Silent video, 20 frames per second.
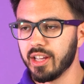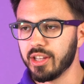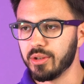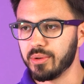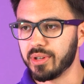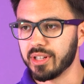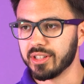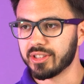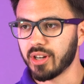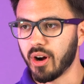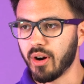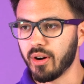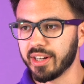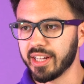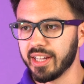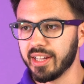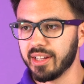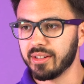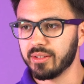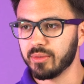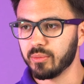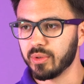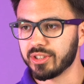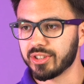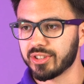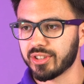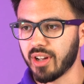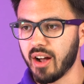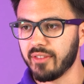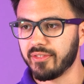You can target
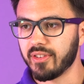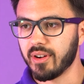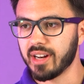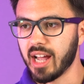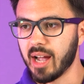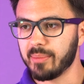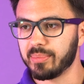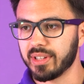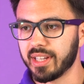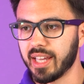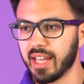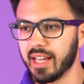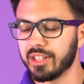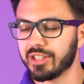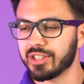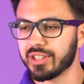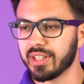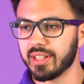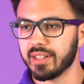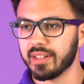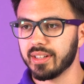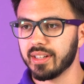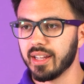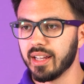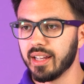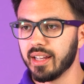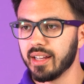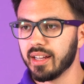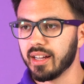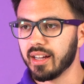which softphone application
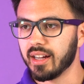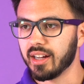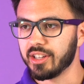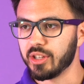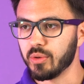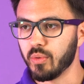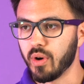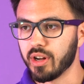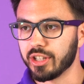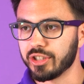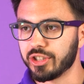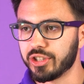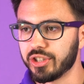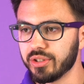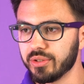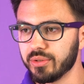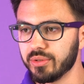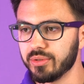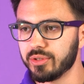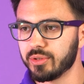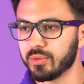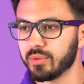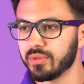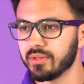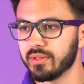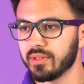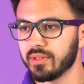uh, you want to choose,